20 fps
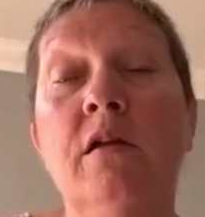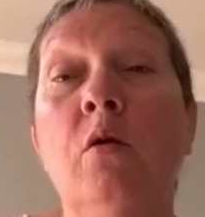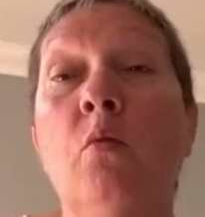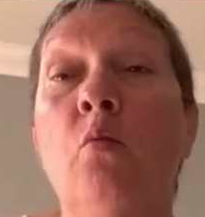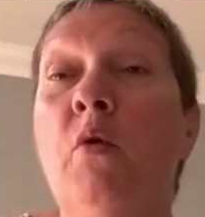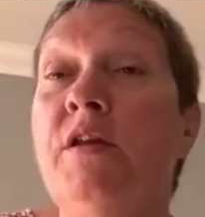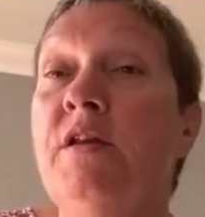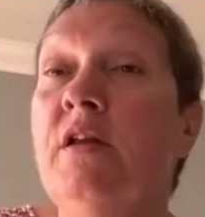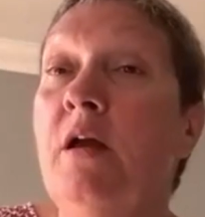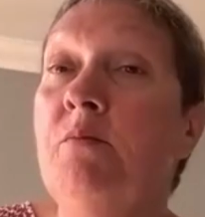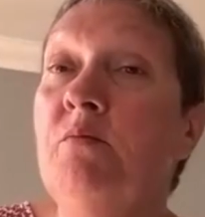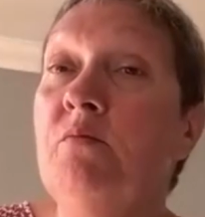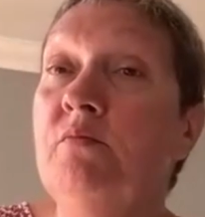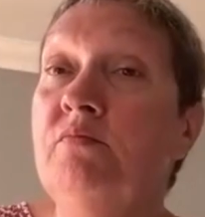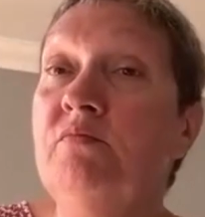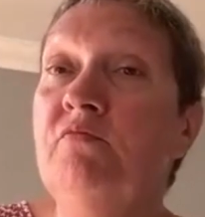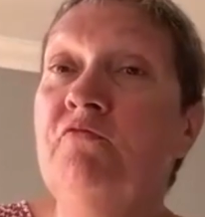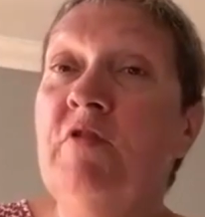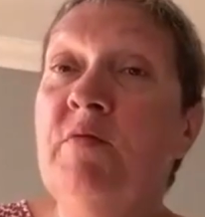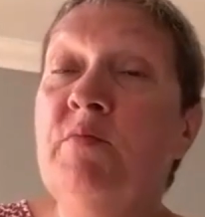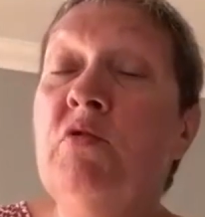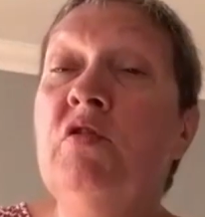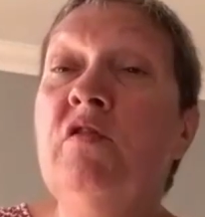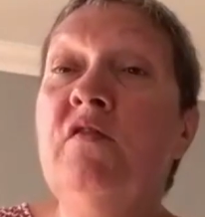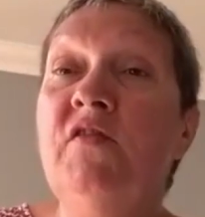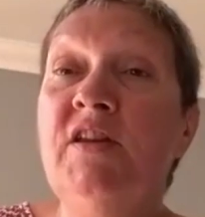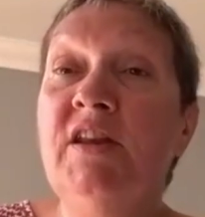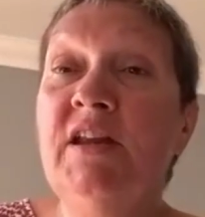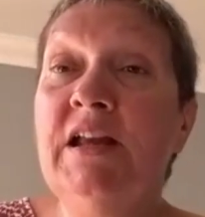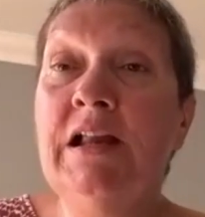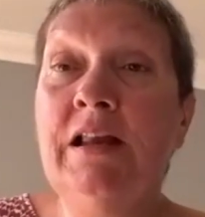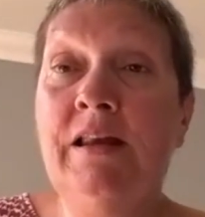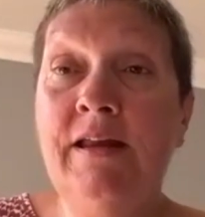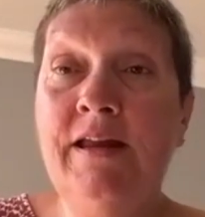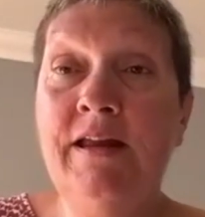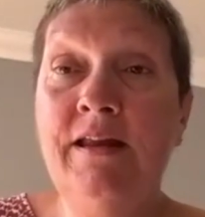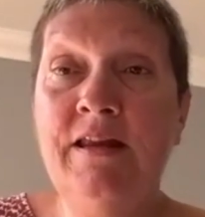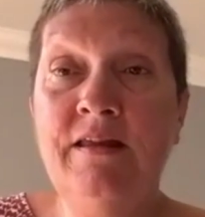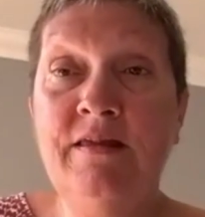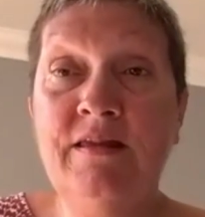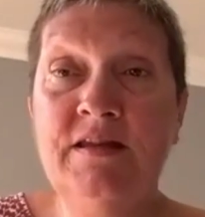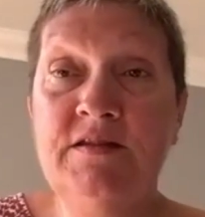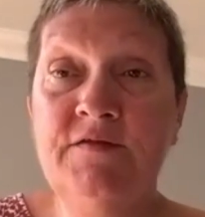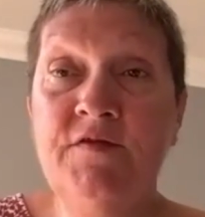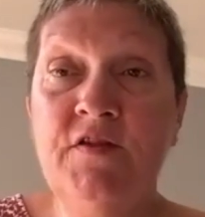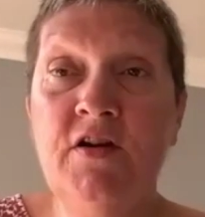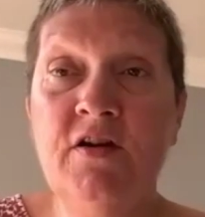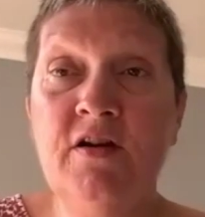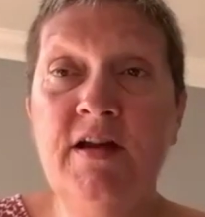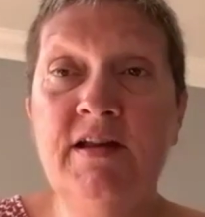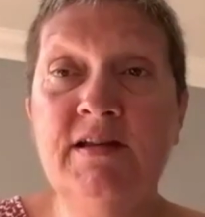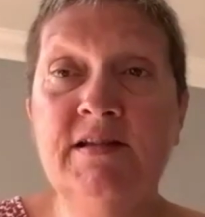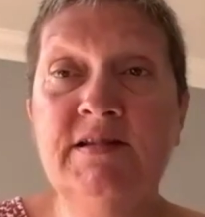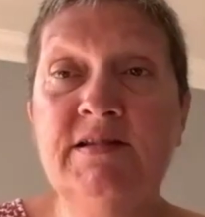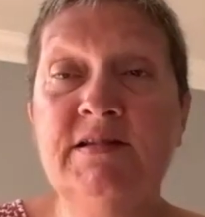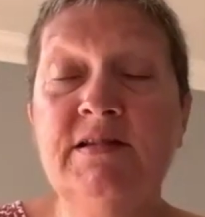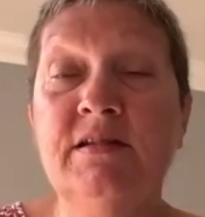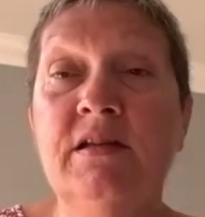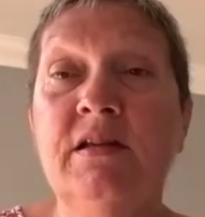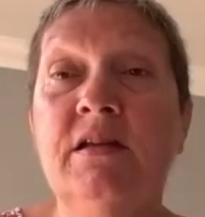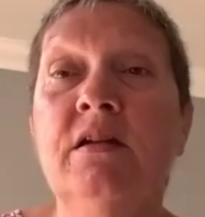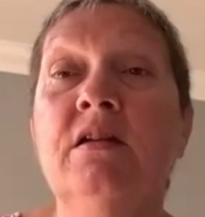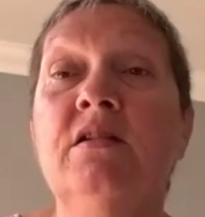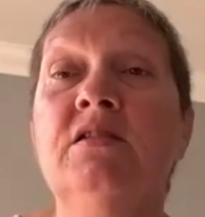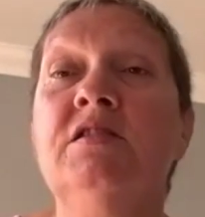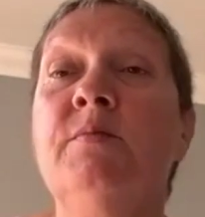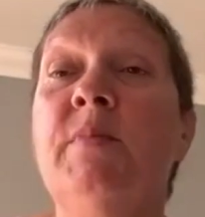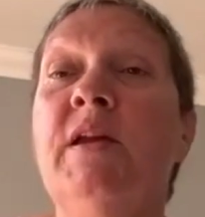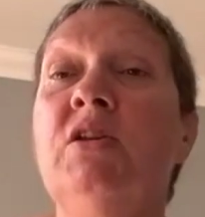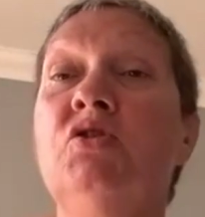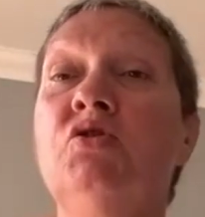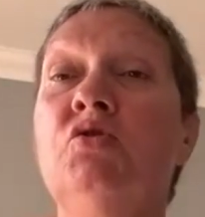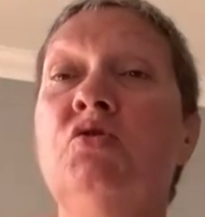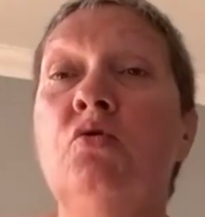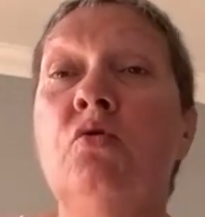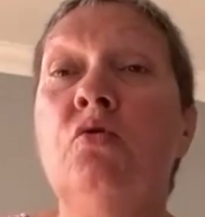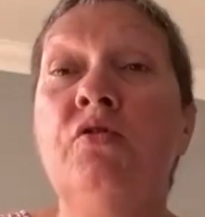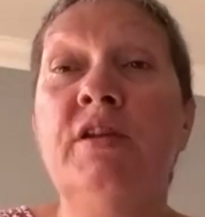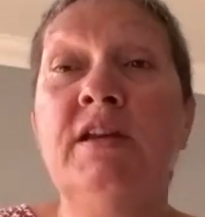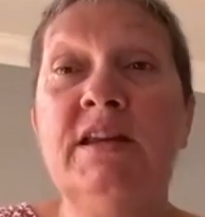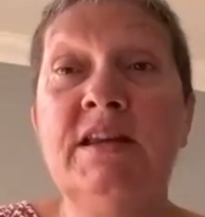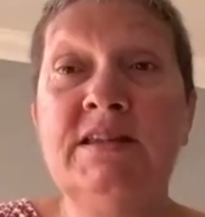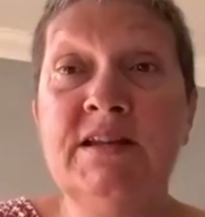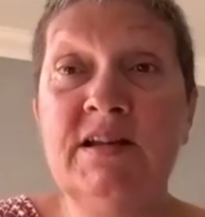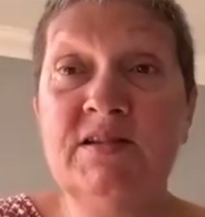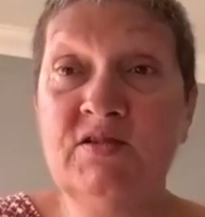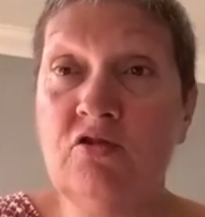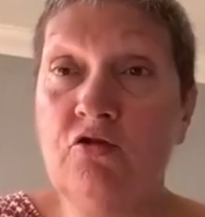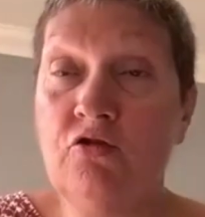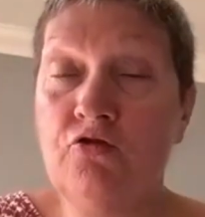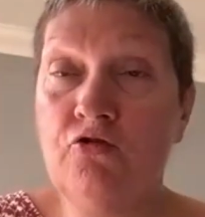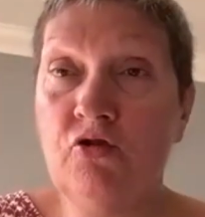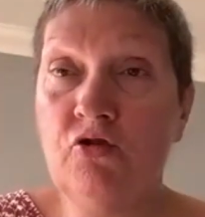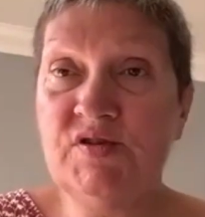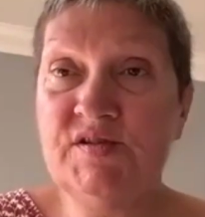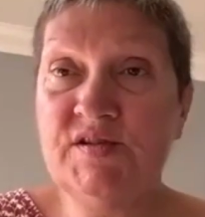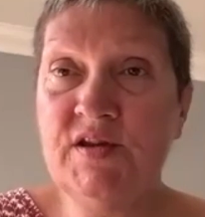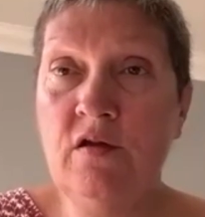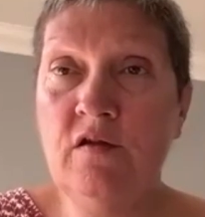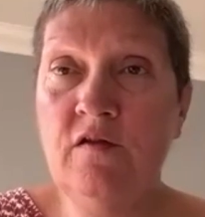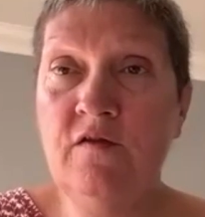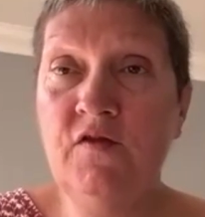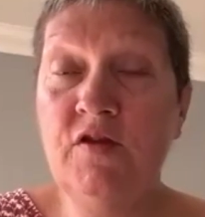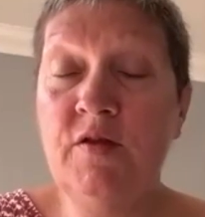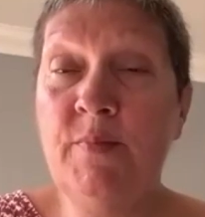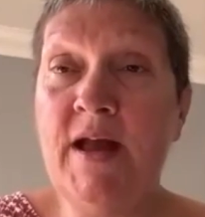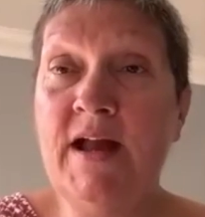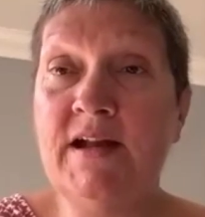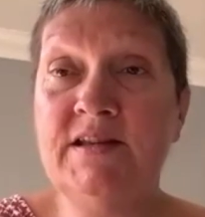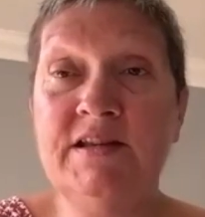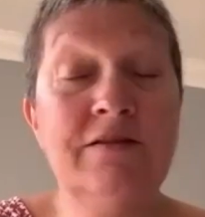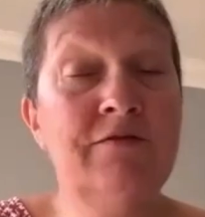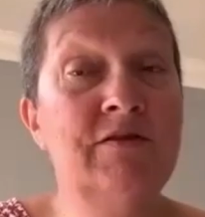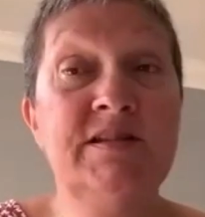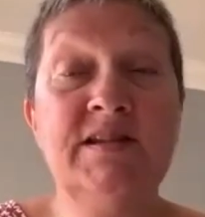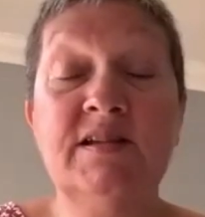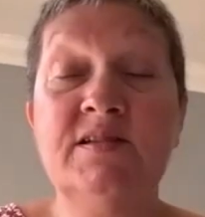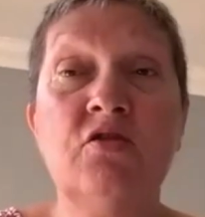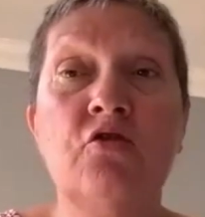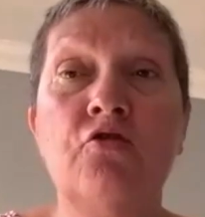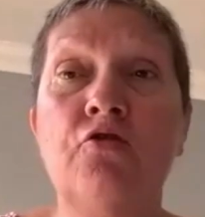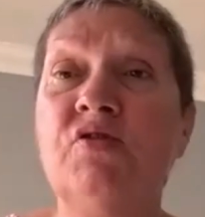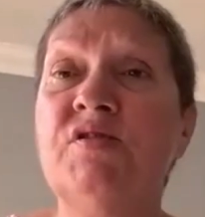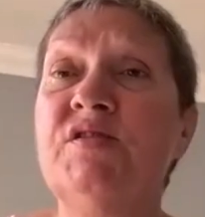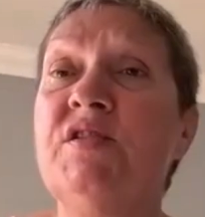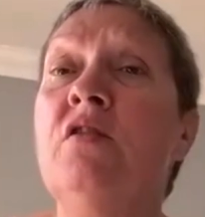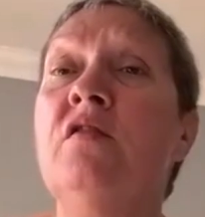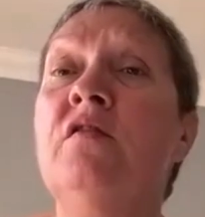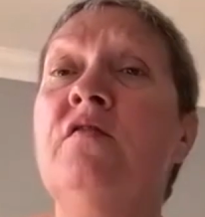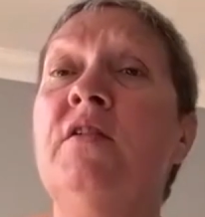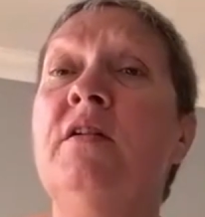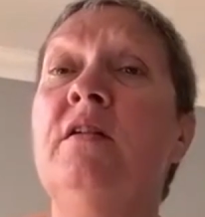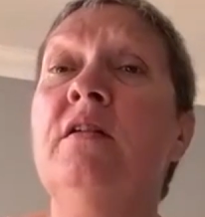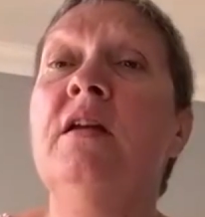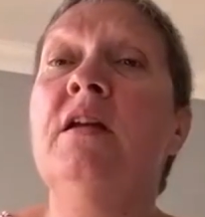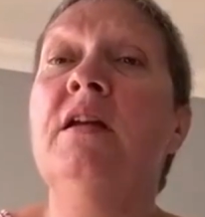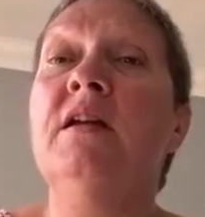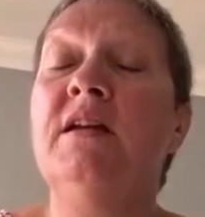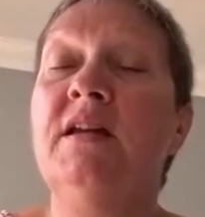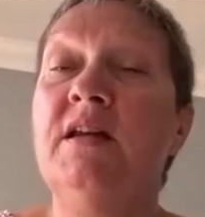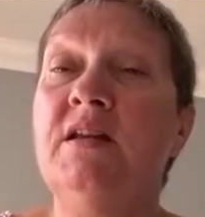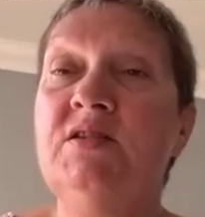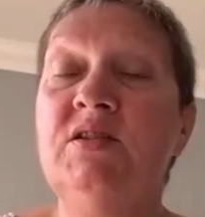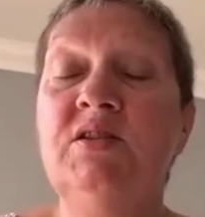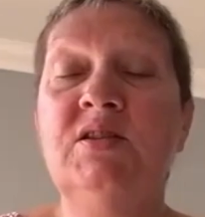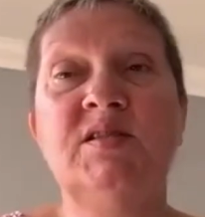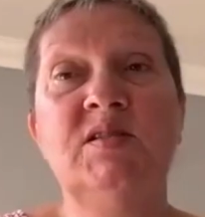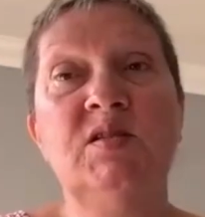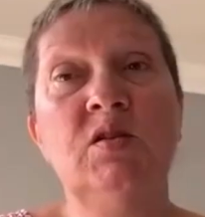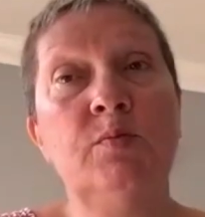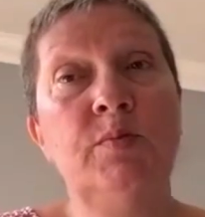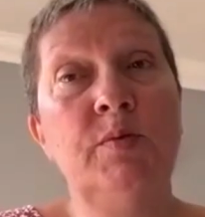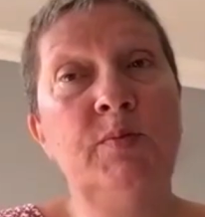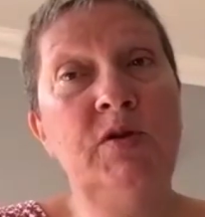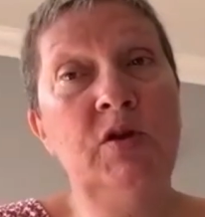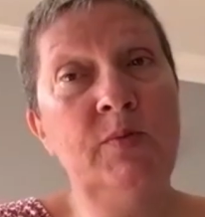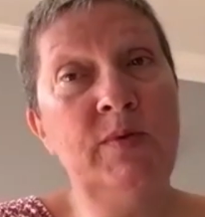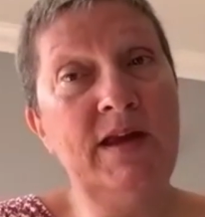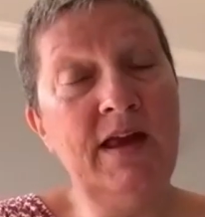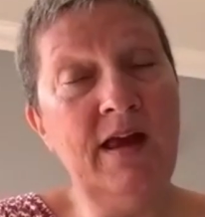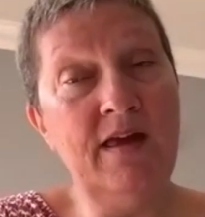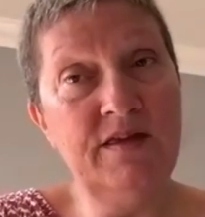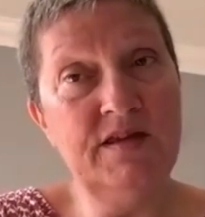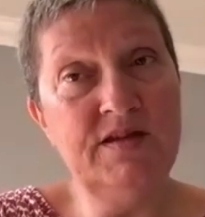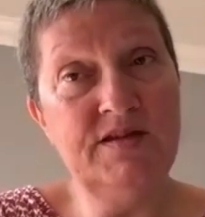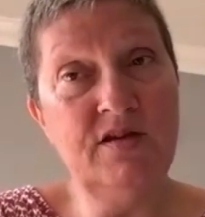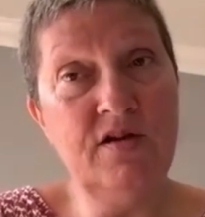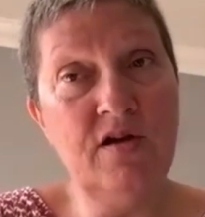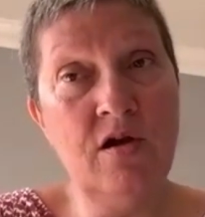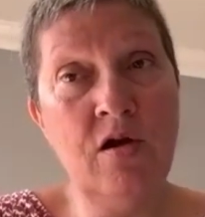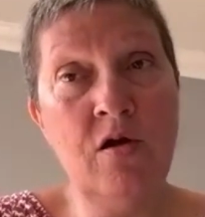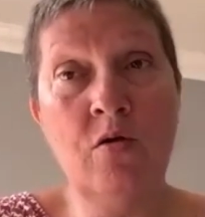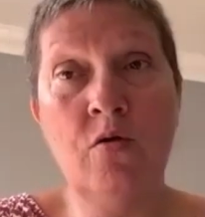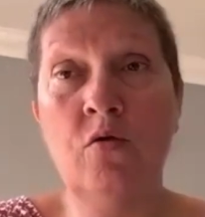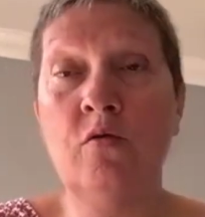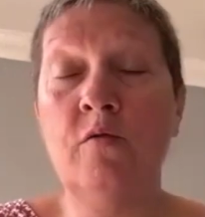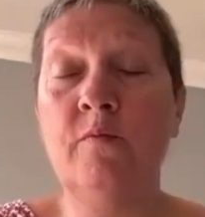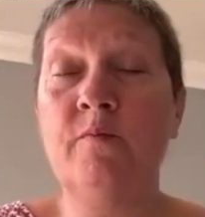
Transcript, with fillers: when I'm removing and cleaning the device mm-hmm. to make sure that it doesn't cross over, the bacteria doesn't cross over into the suprapubic catheter hole.